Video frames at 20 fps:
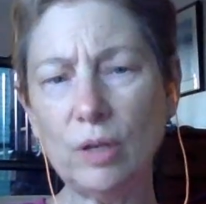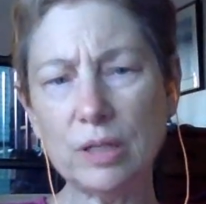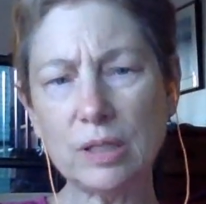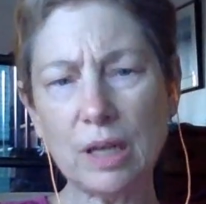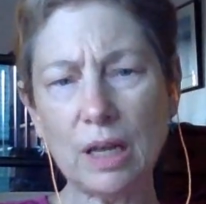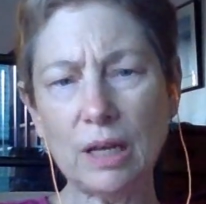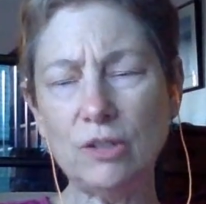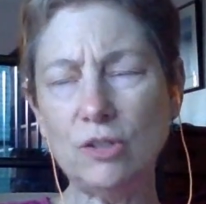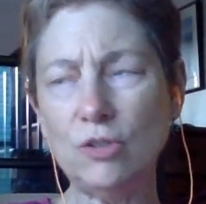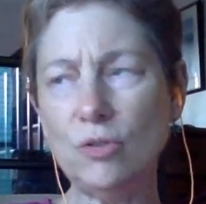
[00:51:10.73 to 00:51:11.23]

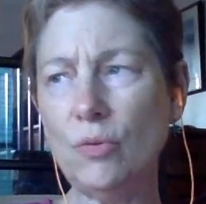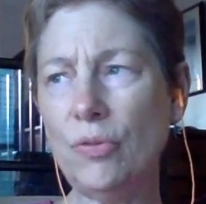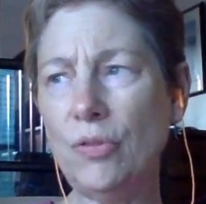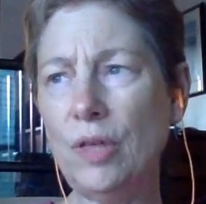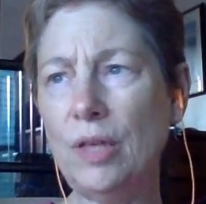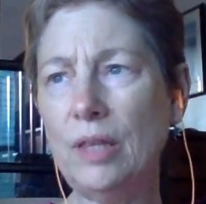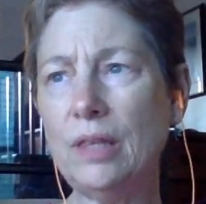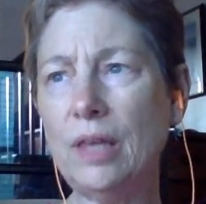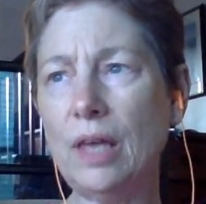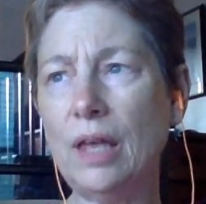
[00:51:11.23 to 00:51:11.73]
because I do
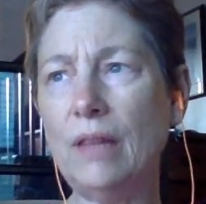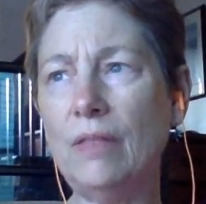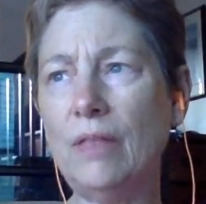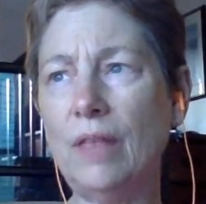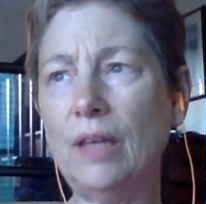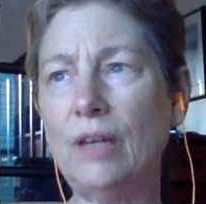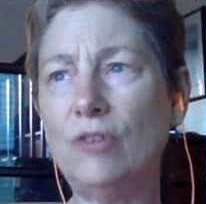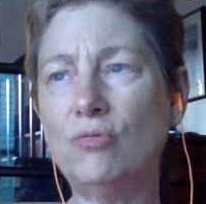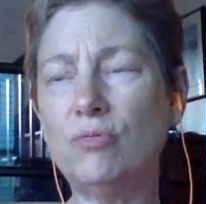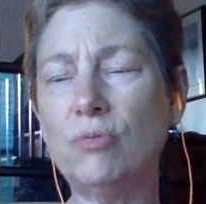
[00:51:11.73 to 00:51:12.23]
think that